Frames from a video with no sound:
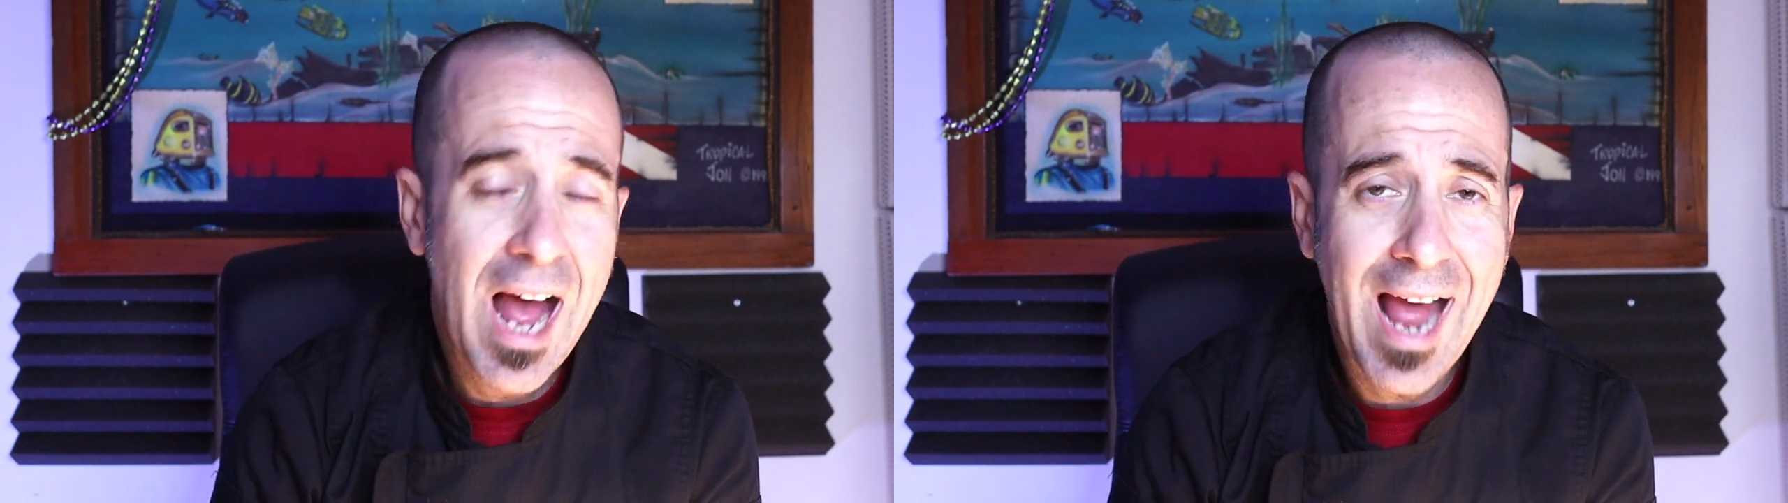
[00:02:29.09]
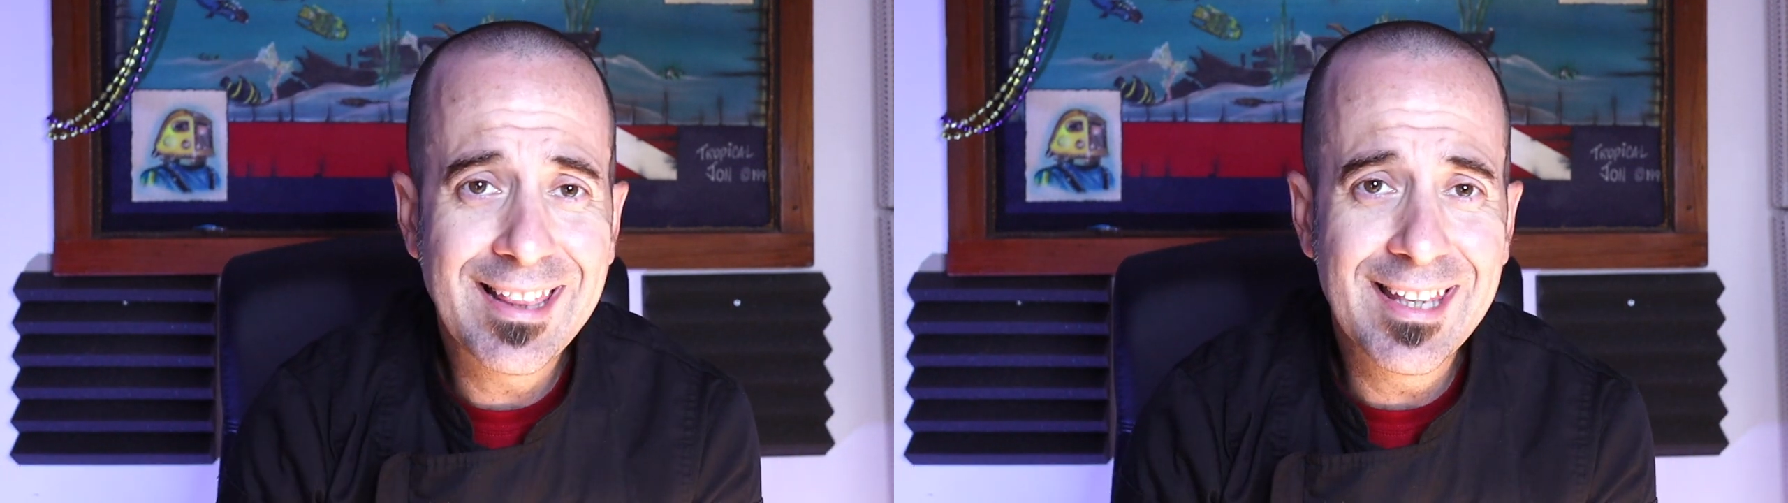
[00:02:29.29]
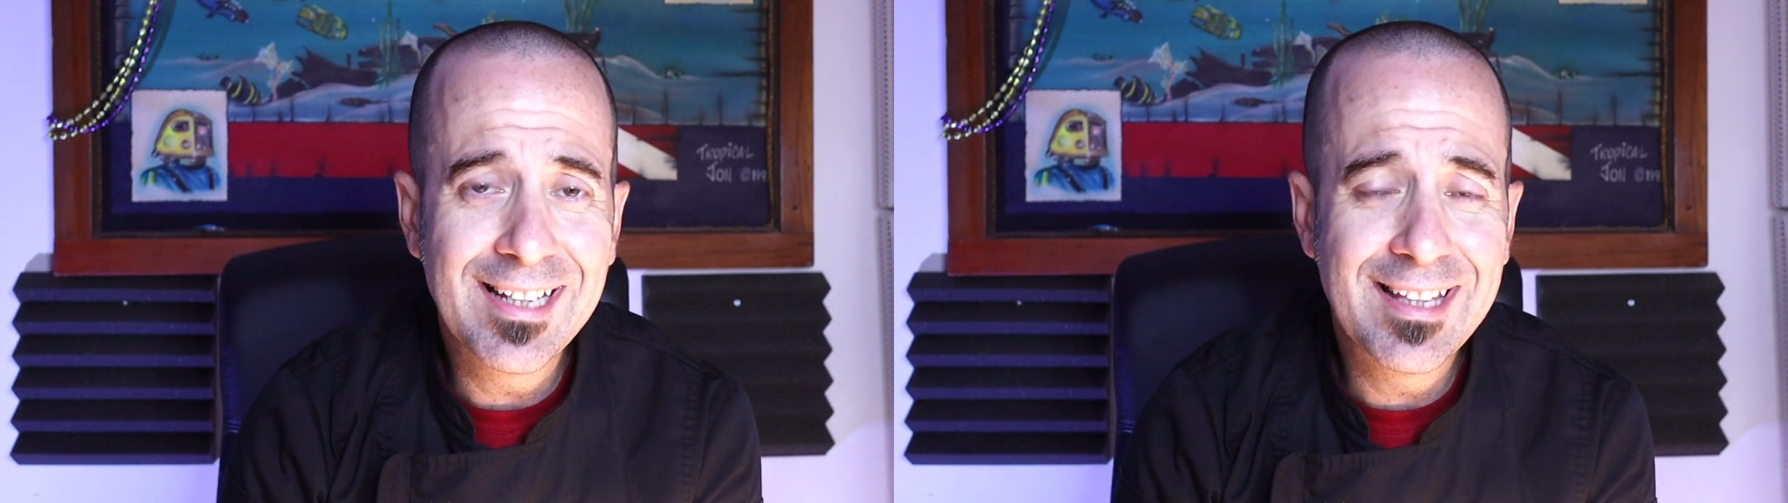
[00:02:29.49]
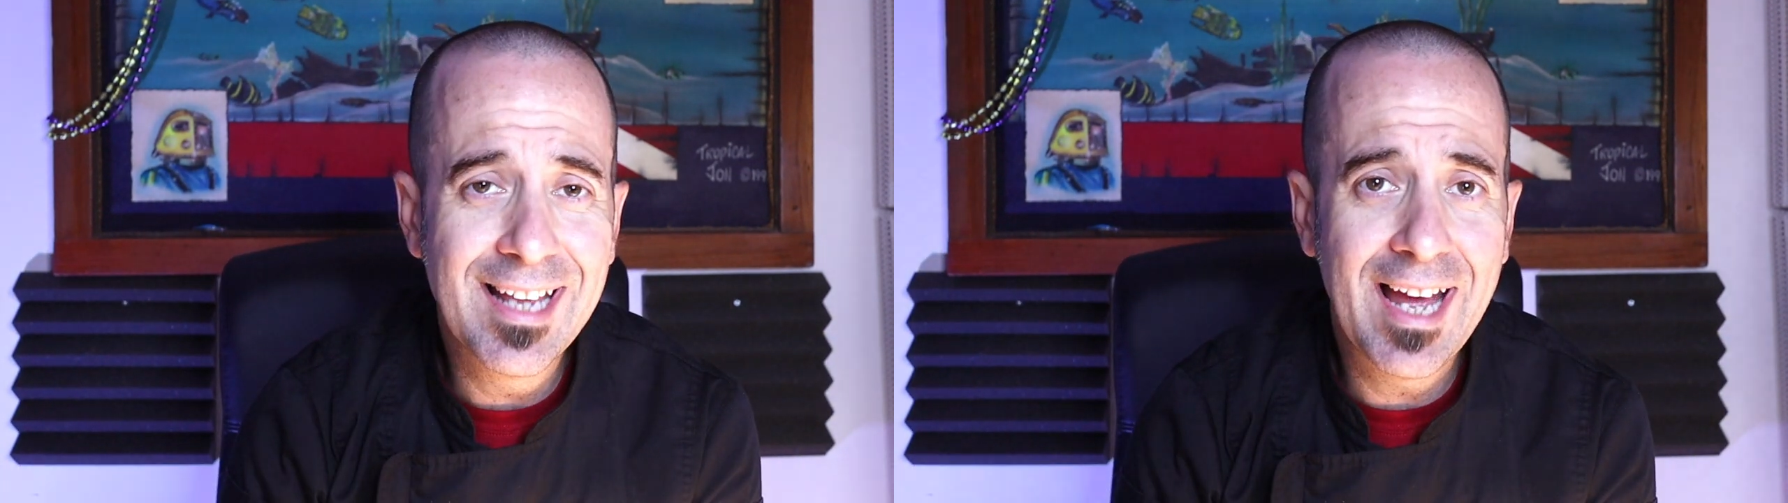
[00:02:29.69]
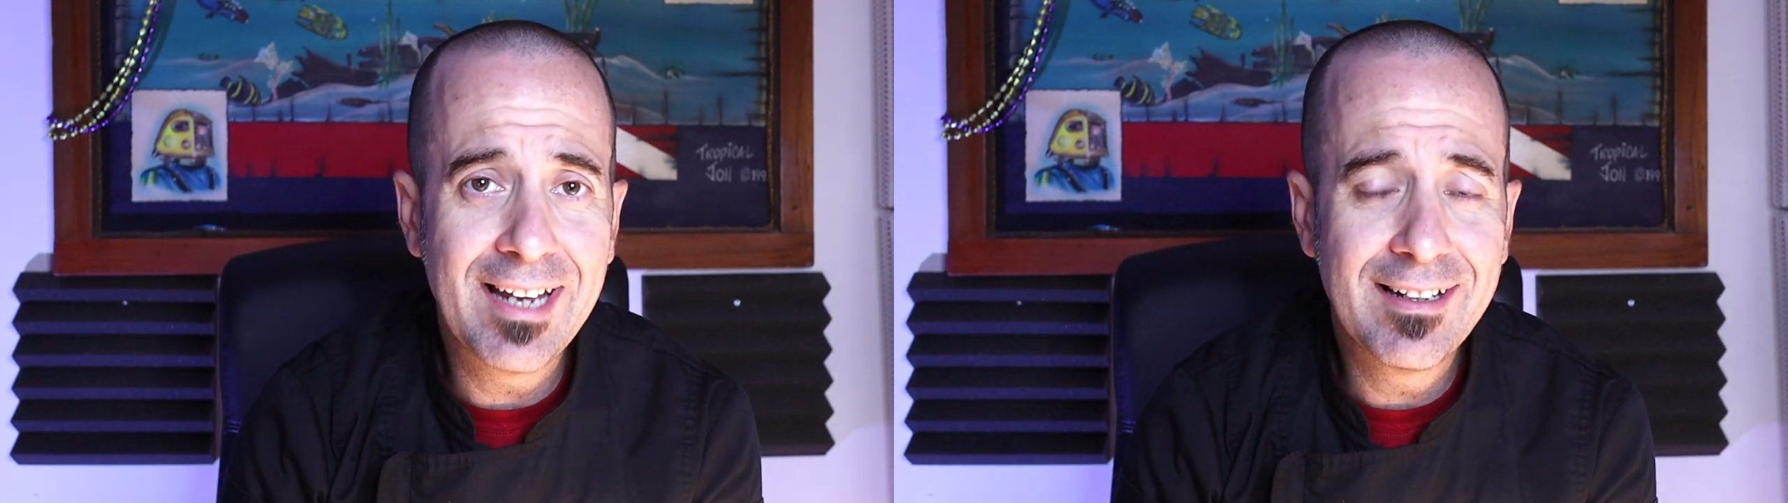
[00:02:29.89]
I think
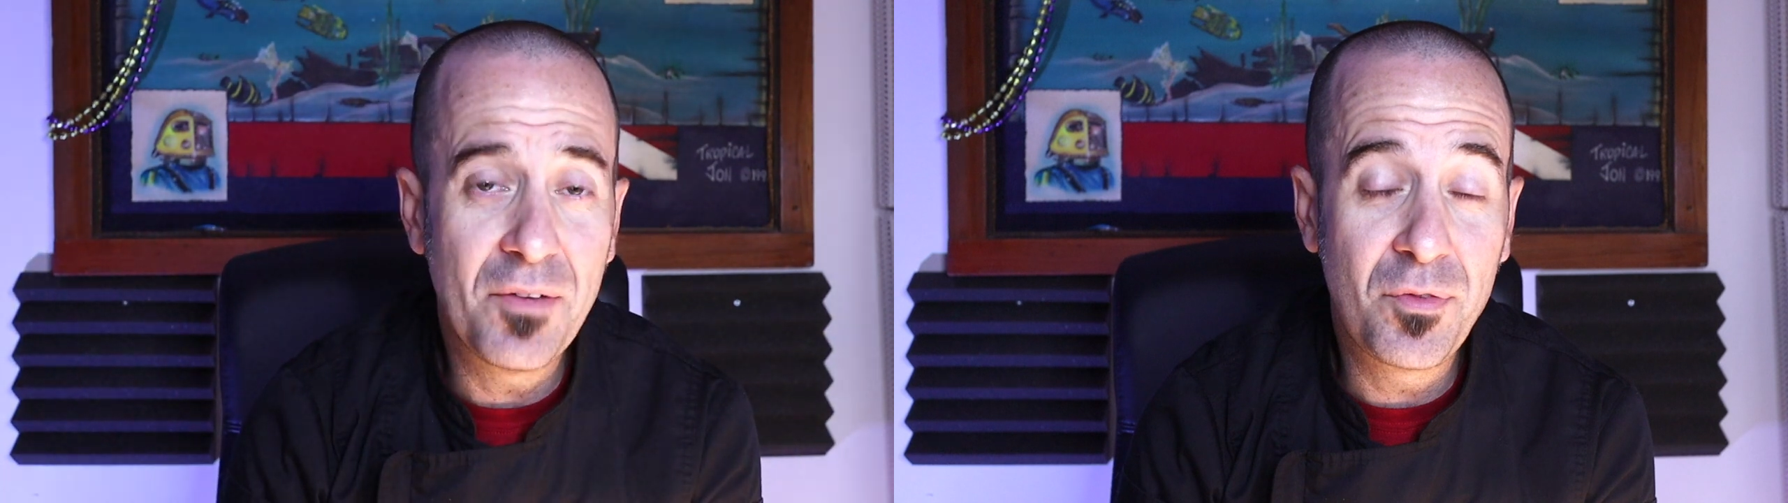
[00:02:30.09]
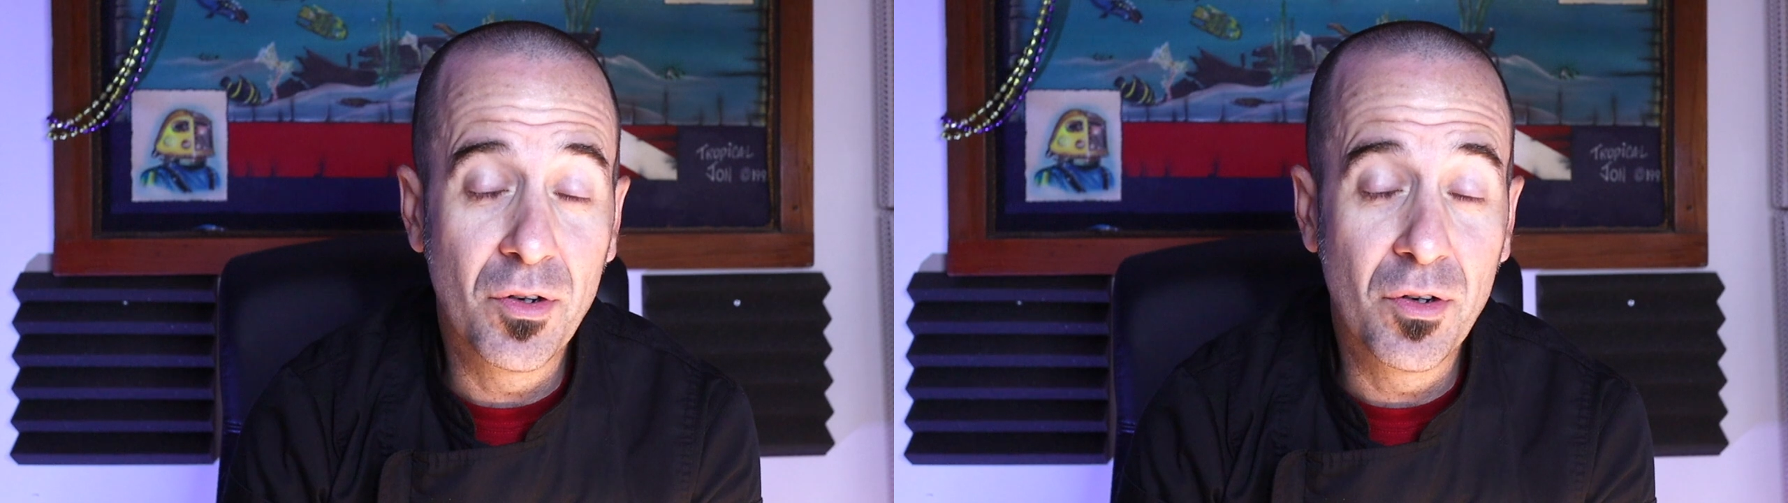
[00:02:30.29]
that if